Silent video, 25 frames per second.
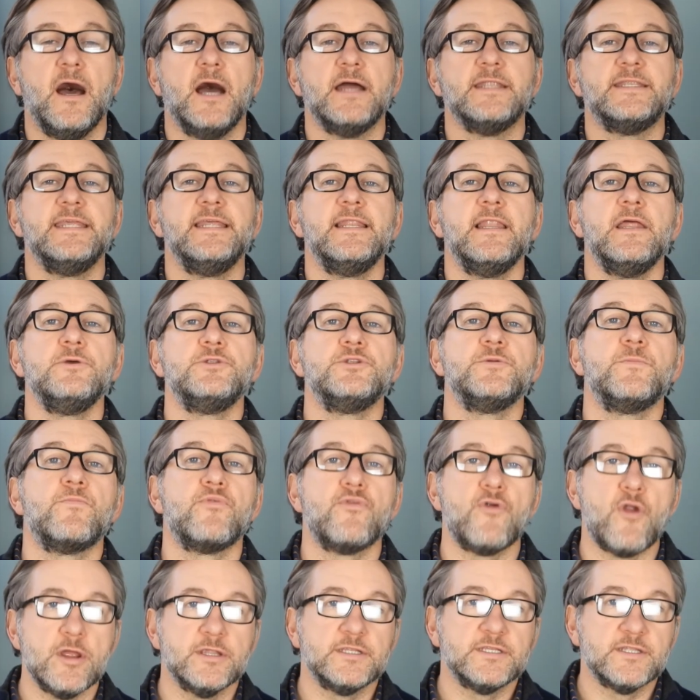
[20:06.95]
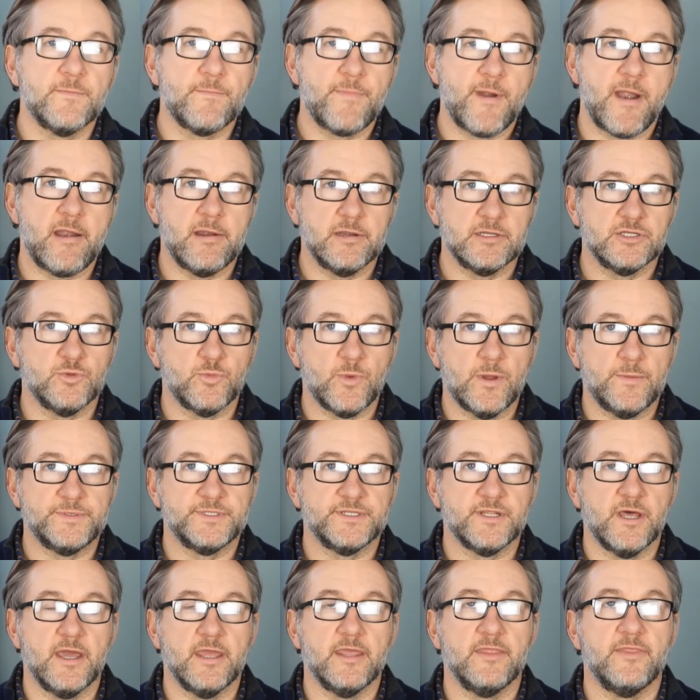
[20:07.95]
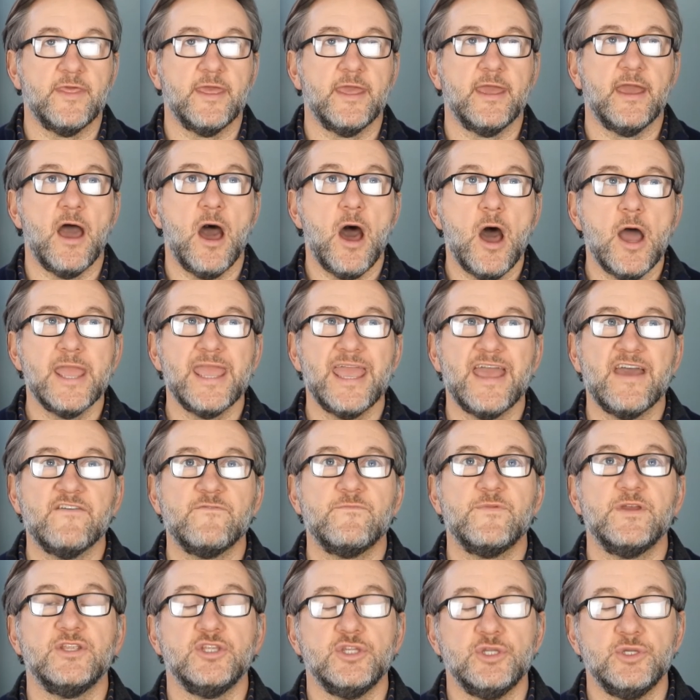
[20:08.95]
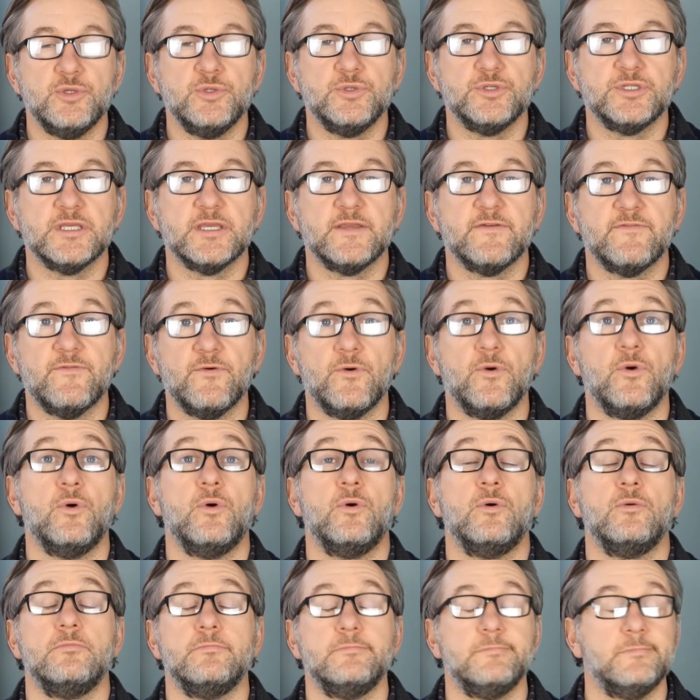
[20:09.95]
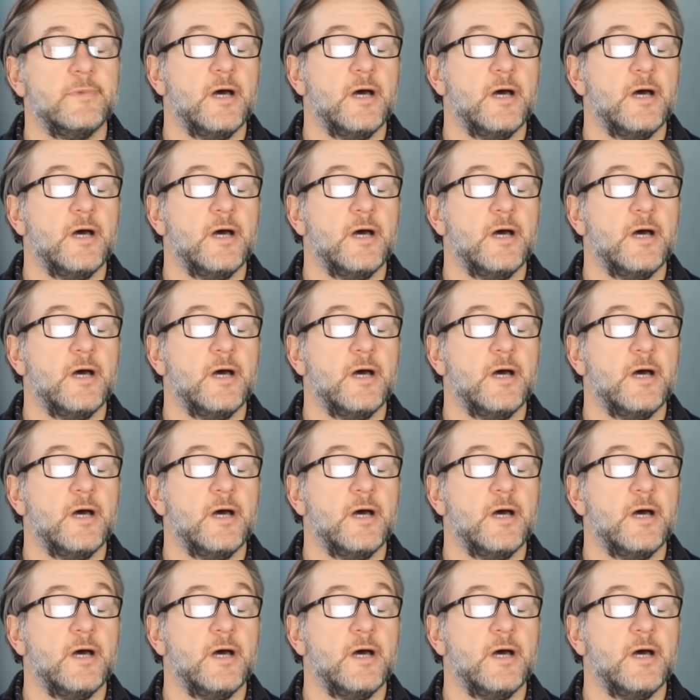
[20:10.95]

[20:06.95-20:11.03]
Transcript: Idealo is a price comparison website that I have been using for